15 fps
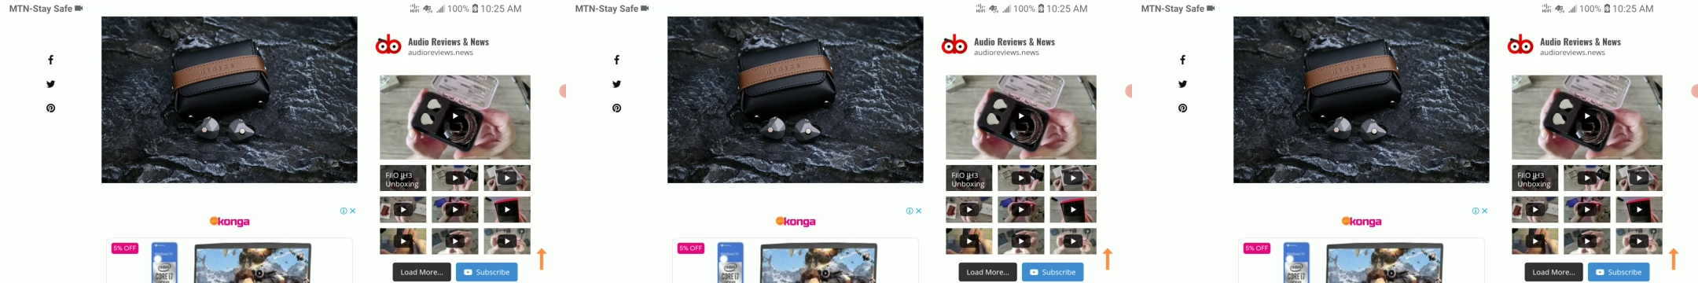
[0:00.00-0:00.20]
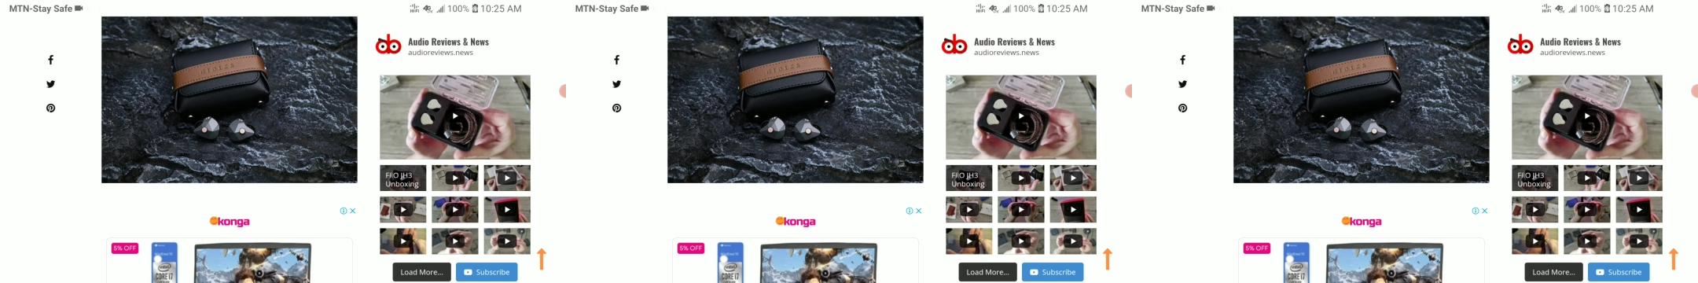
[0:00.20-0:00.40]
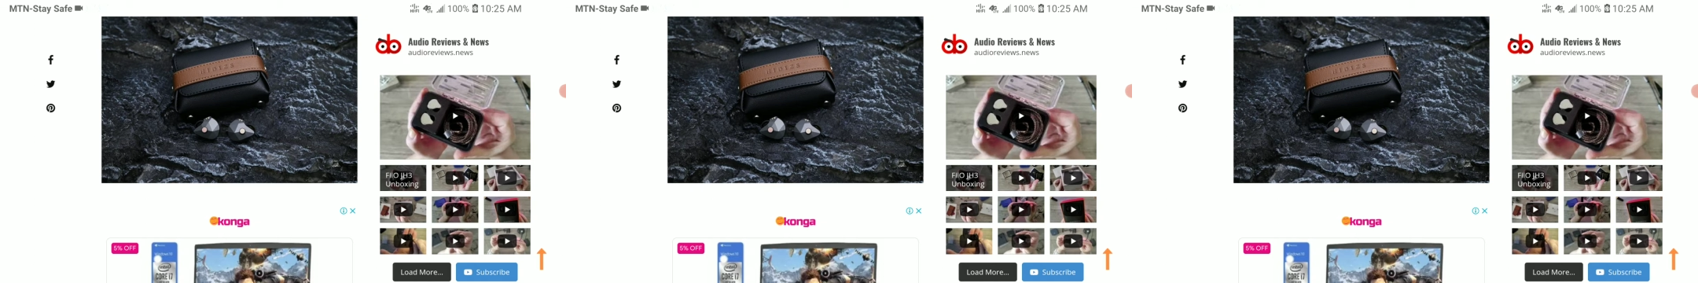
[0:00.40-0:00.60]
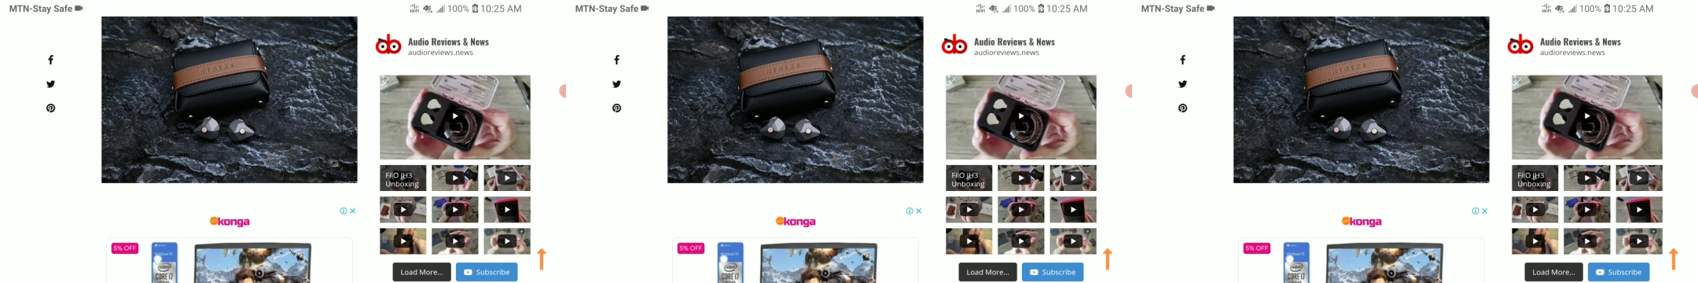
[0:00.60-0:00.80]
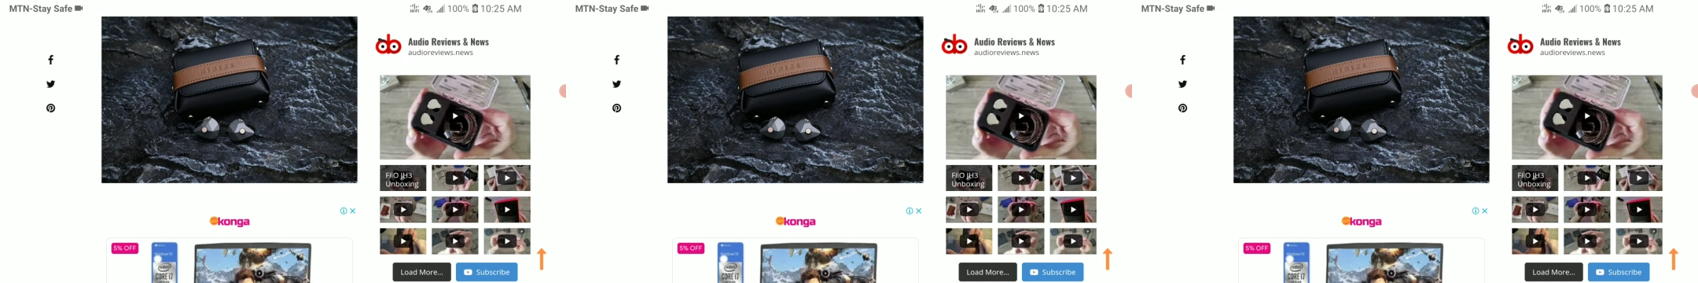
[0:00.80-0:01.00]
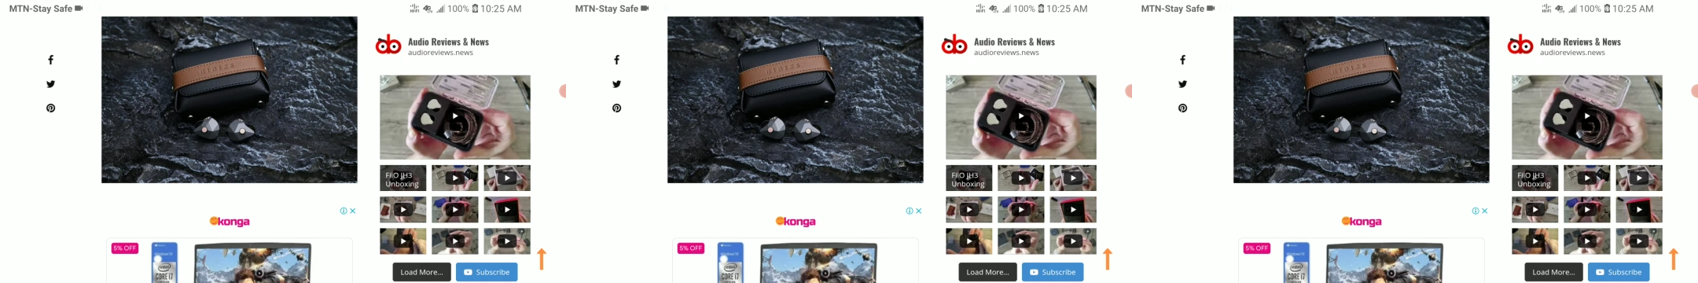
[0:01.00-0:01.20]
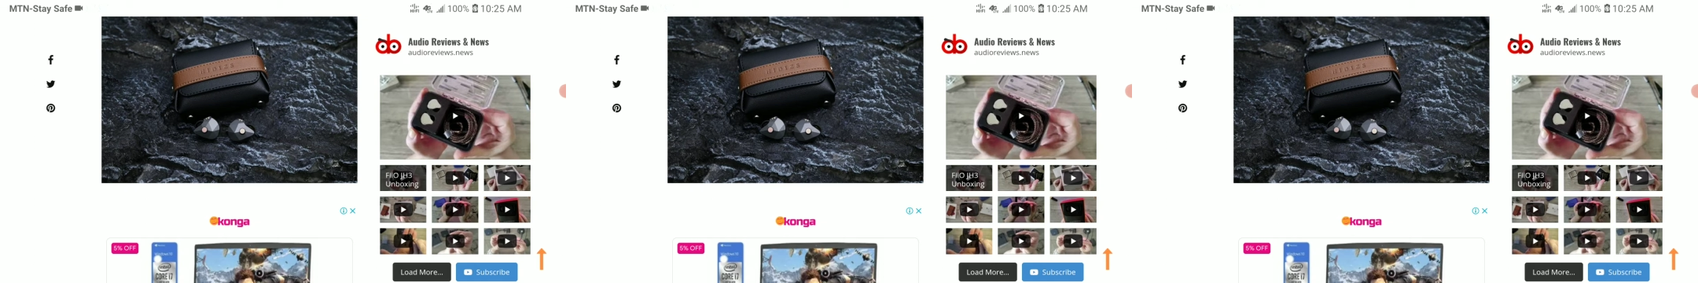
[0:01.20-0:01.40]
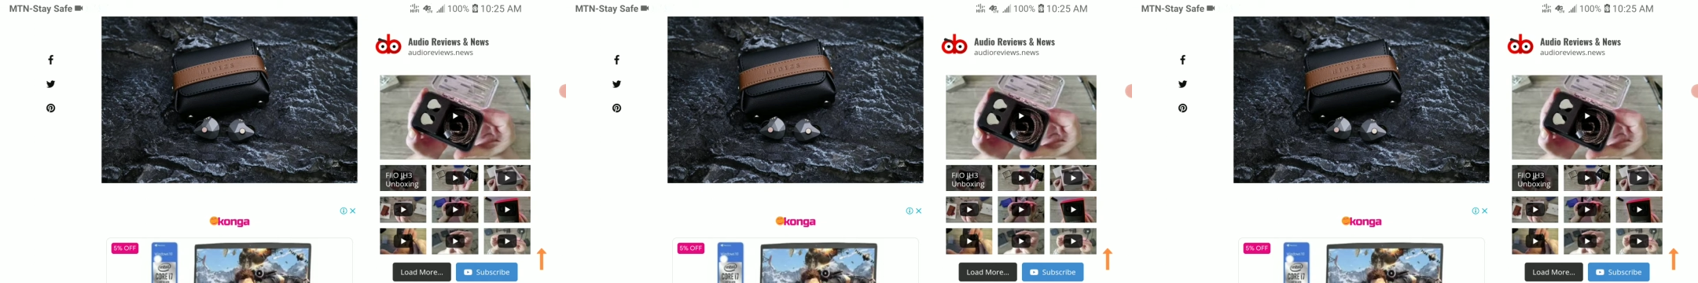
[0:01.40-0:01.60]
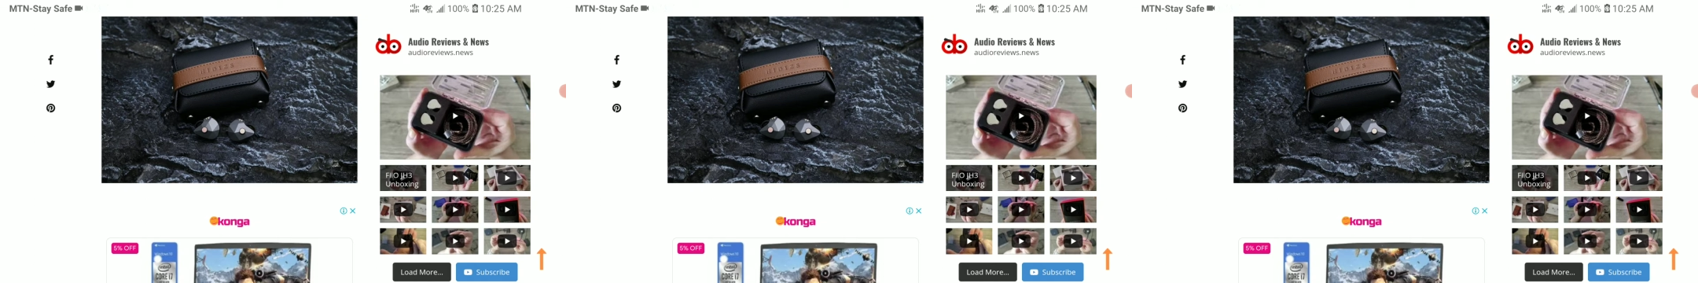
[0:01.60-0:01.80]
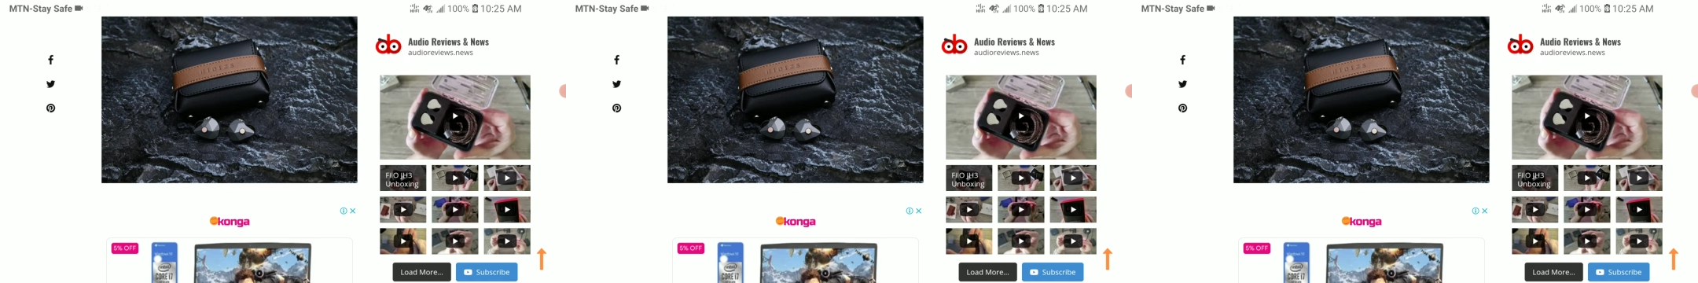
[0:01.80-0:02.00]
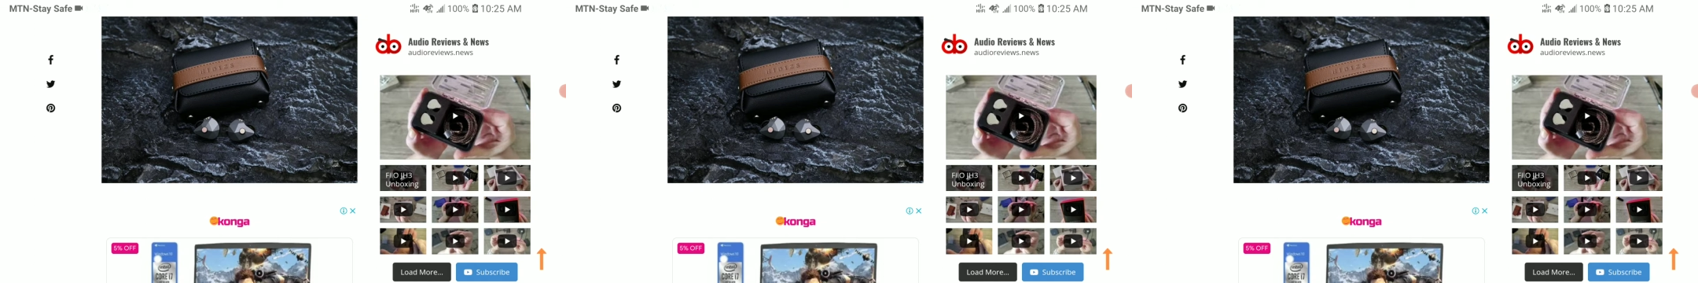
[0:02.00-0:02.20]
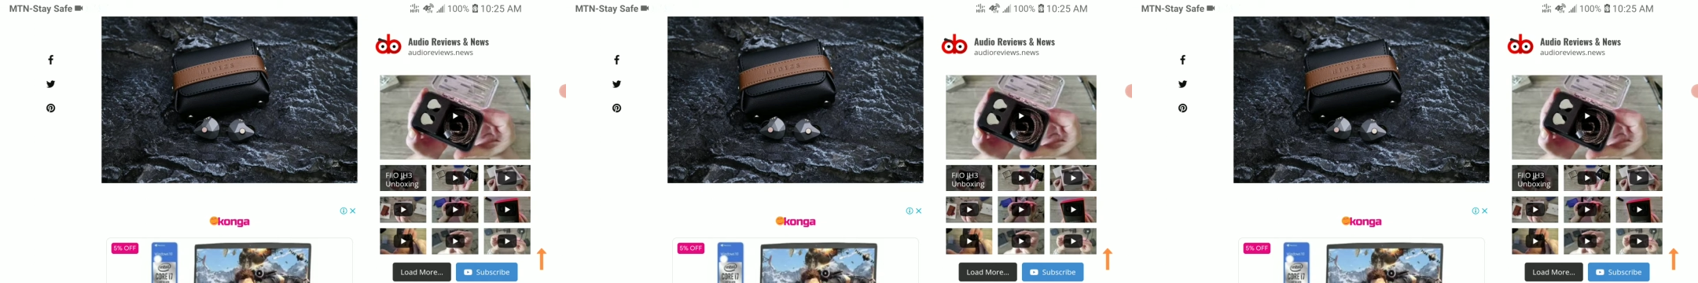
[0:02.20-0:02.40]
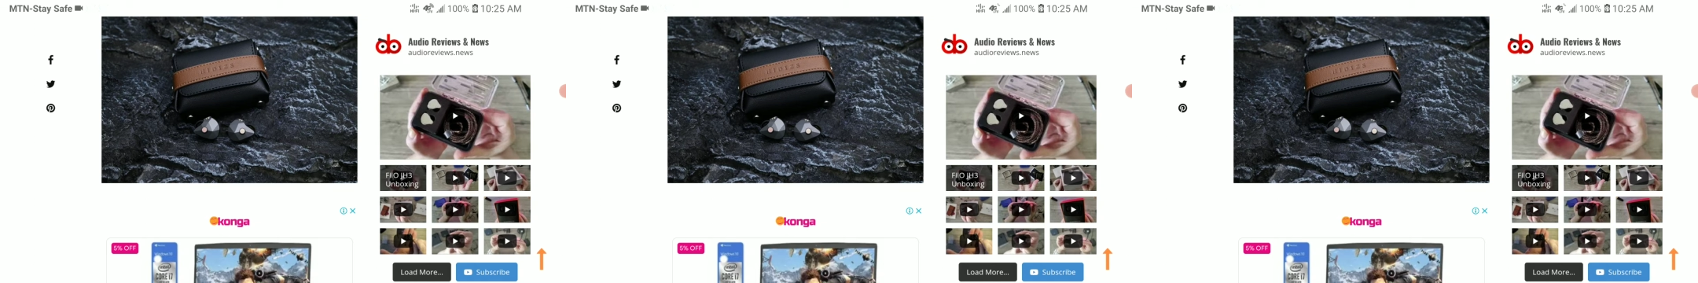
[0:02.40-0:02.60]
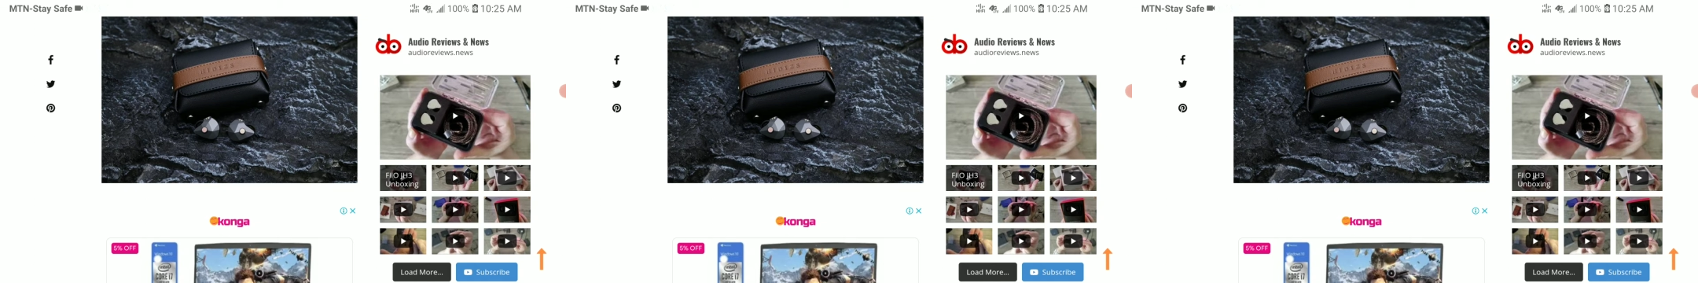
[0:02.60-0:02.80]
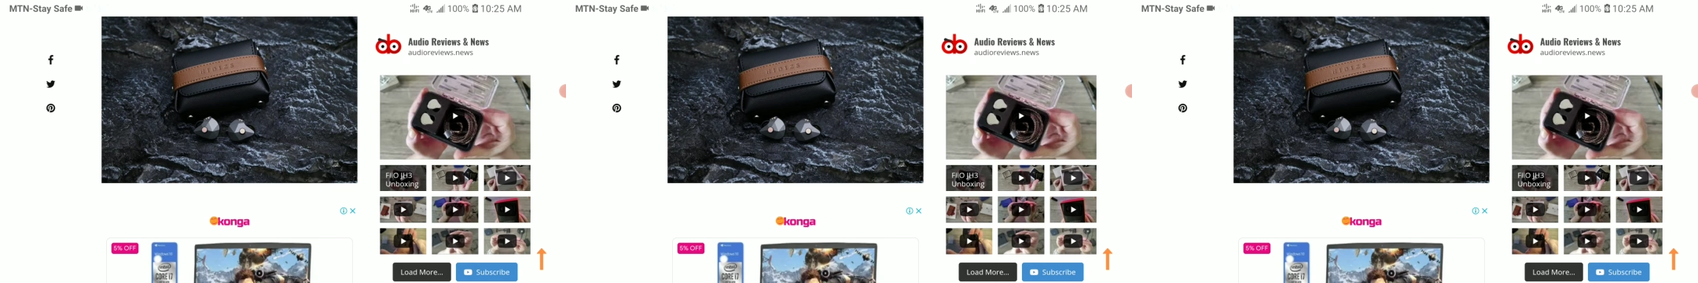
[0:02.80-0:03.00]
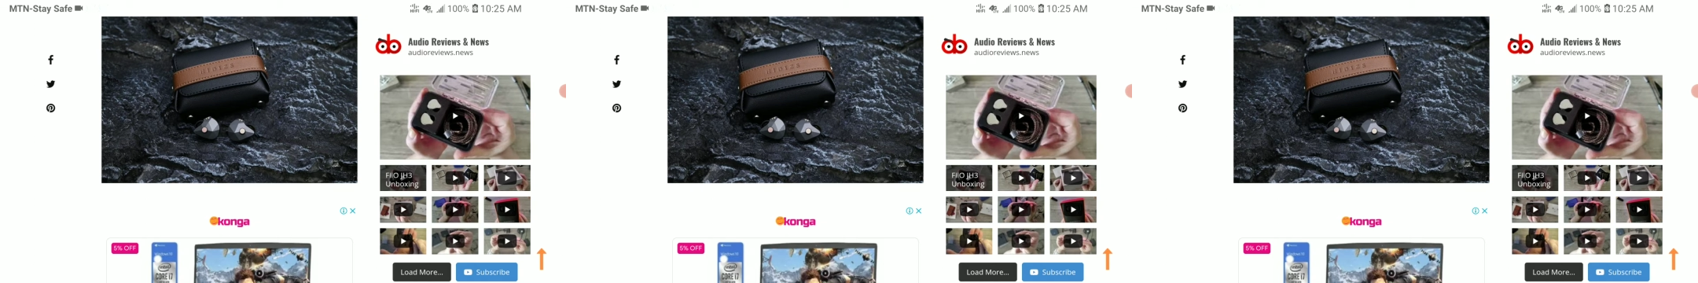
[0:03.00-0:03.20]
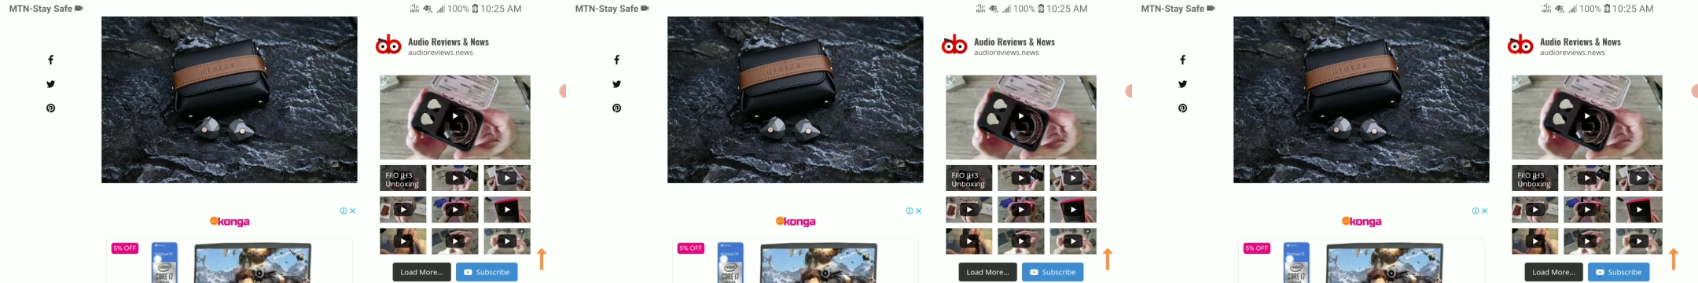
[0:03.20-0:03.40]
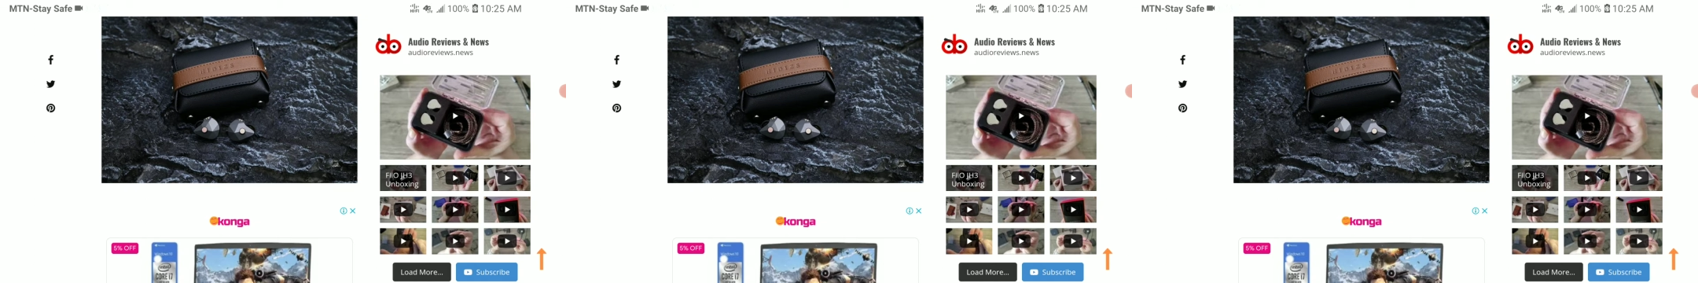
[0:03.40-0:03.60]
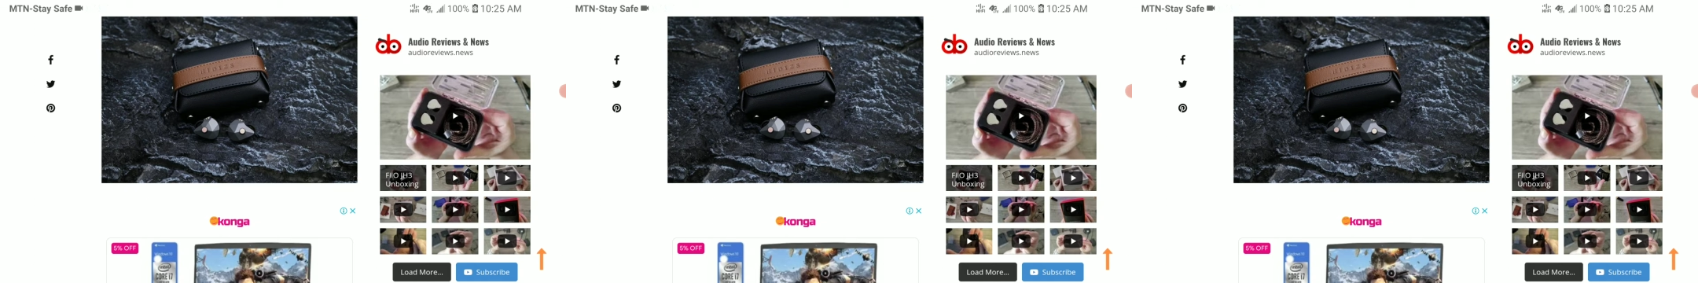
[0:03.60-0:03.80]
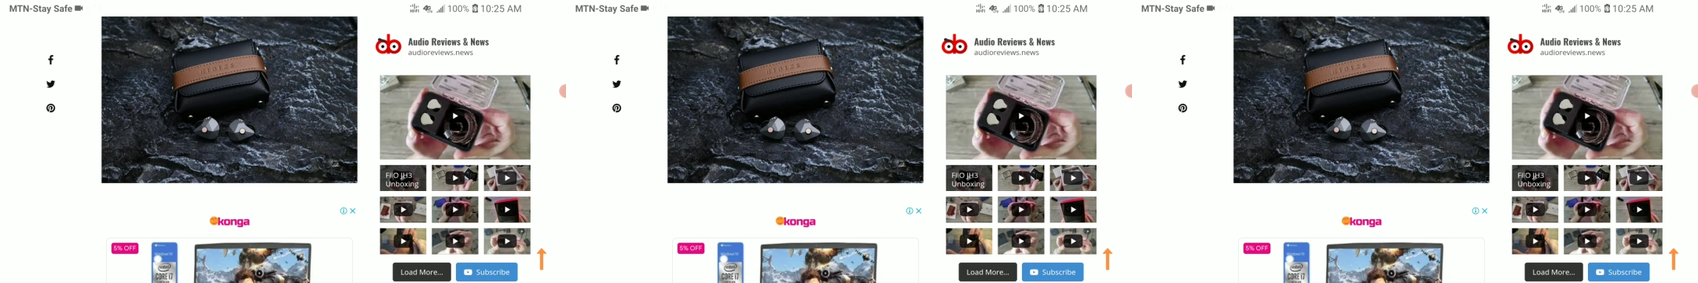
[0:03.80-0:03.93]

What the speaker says: Nobody's mouth can be seen.